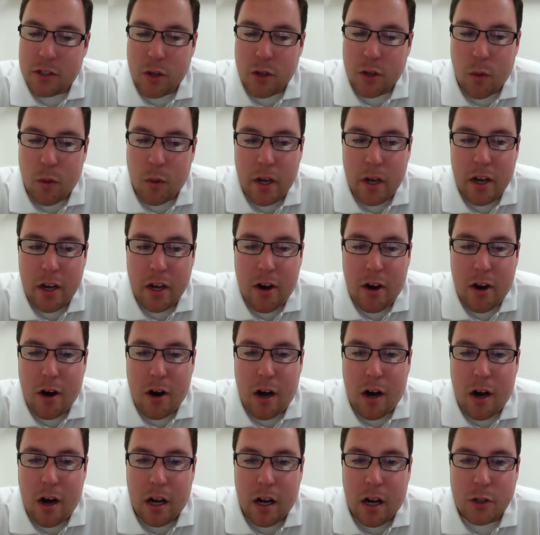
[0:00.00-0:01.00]
we are
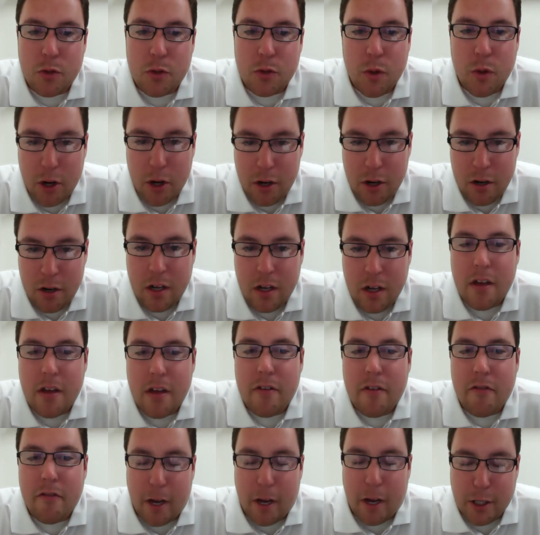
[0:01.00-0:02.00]
on Twitter,
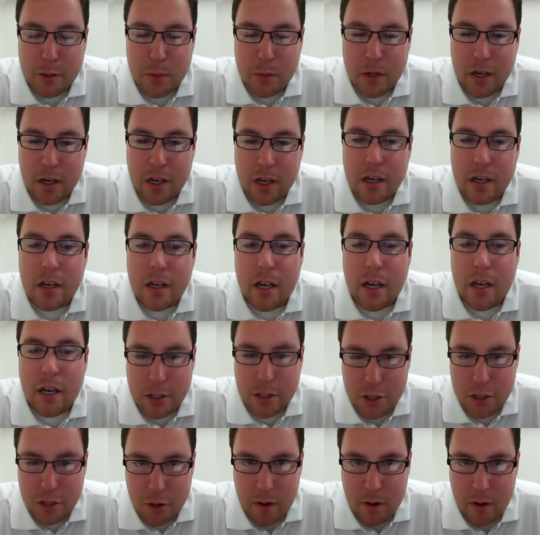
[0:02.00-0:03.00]
Facebook,
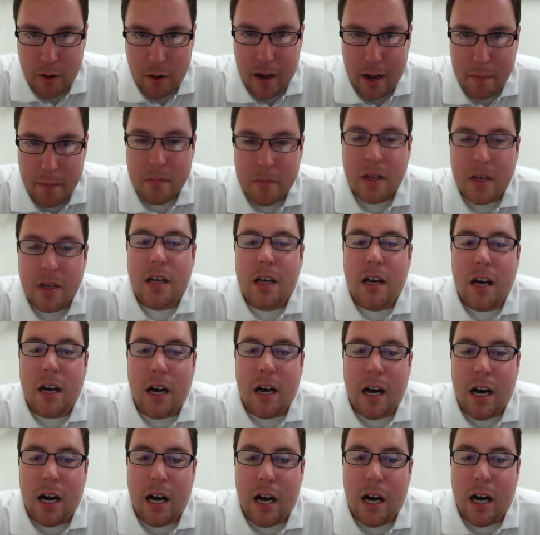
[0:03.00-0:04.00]
Instagram,
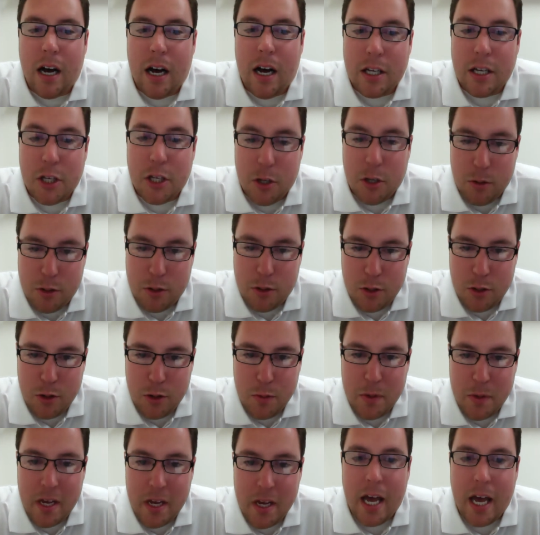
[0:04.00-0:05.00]

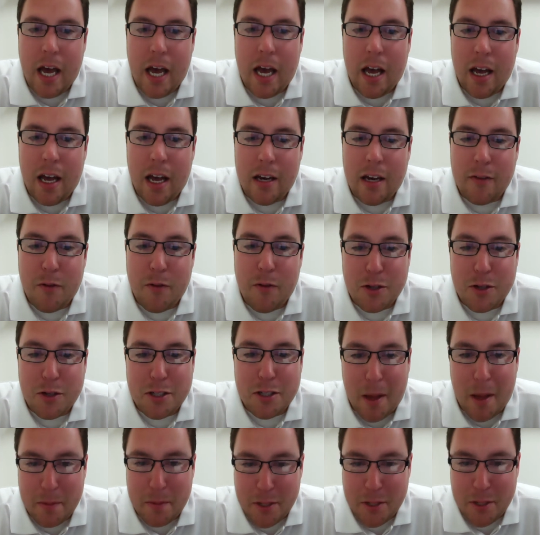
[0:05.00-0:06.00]
YouTube, and of course
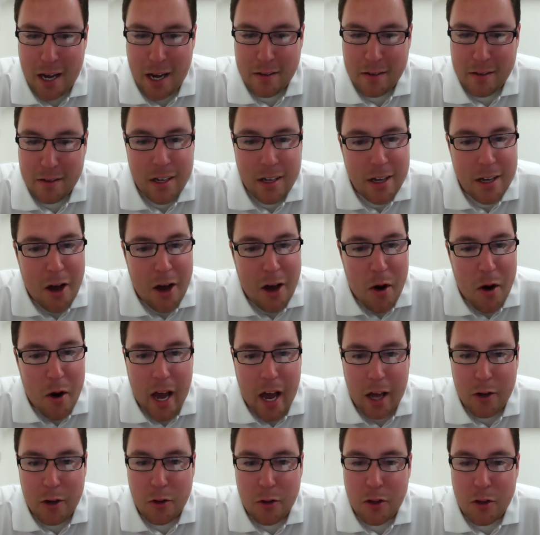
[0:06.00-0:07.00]
Snapchat. Our
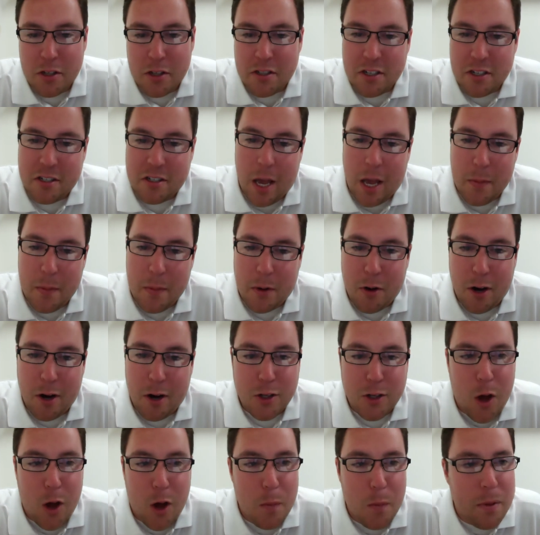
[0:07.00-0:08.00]
handle is the same
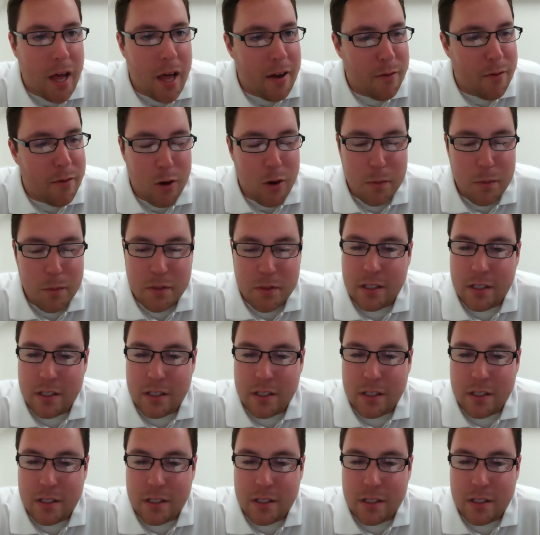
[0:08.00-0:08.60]
across all platforms. It's